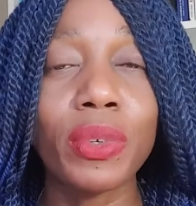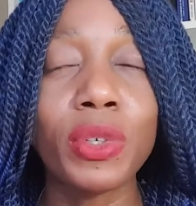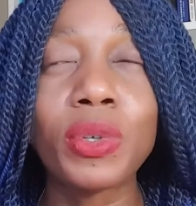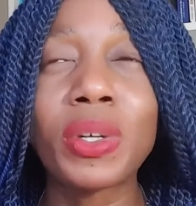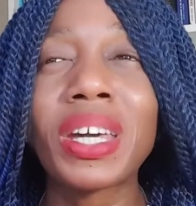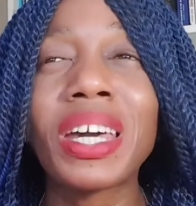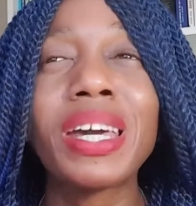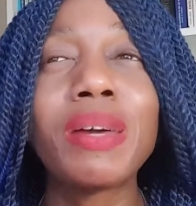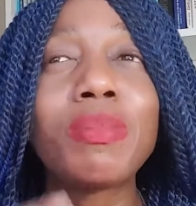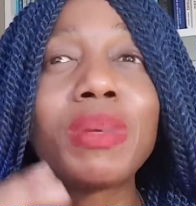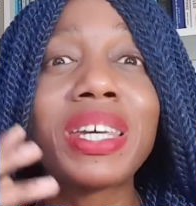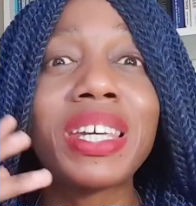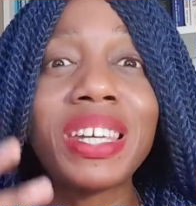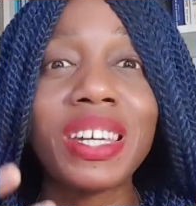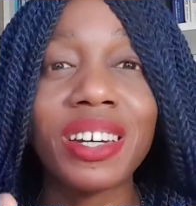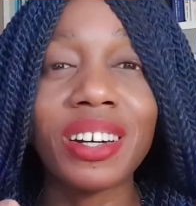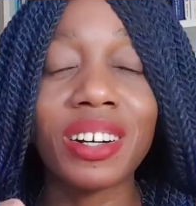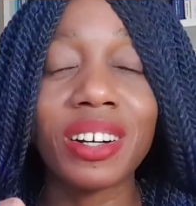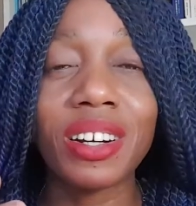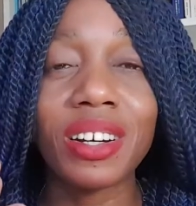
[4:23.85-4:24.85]
You came
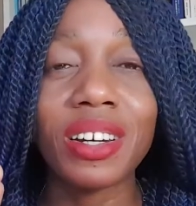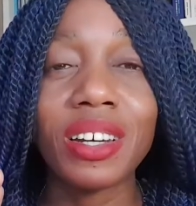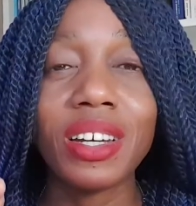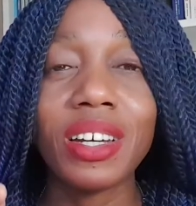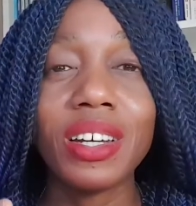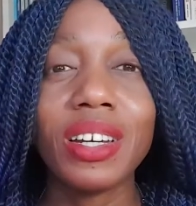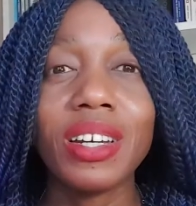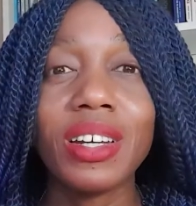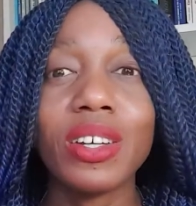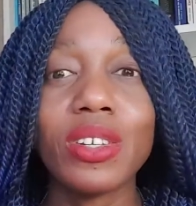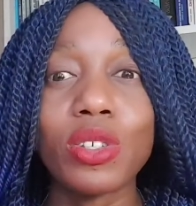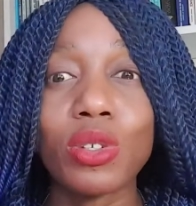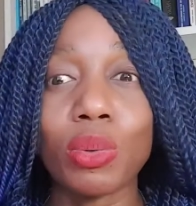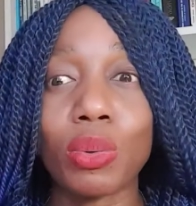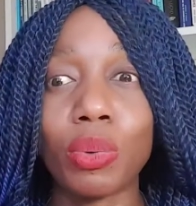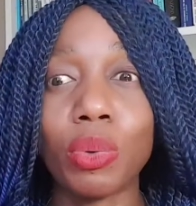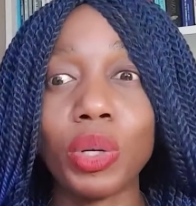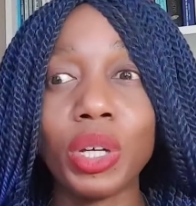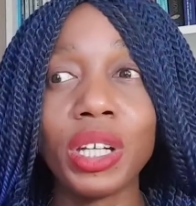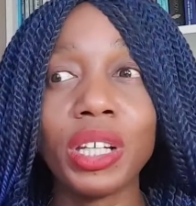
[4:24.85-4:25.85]
here to
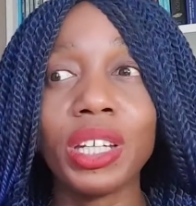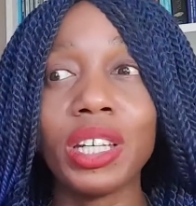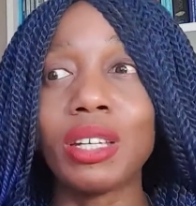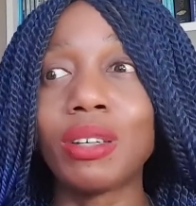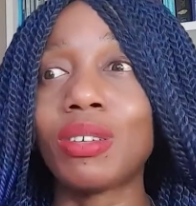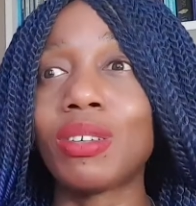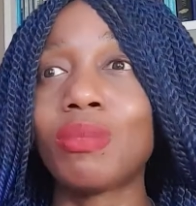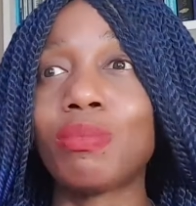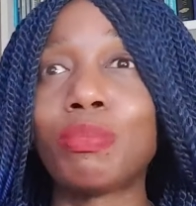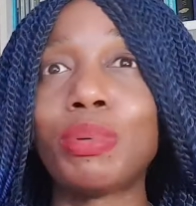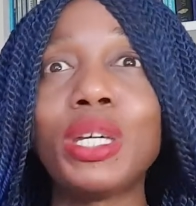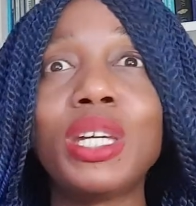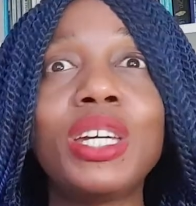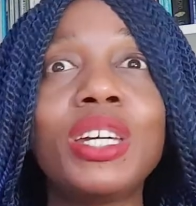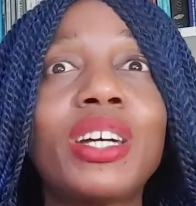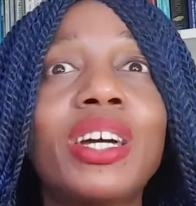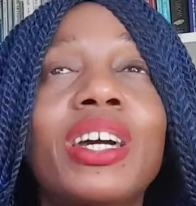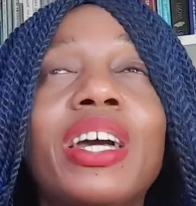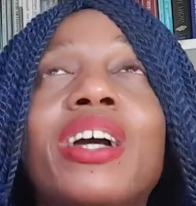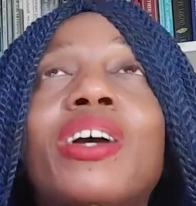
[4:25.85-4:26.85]
really
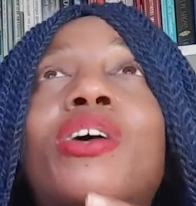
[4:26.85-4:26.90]
be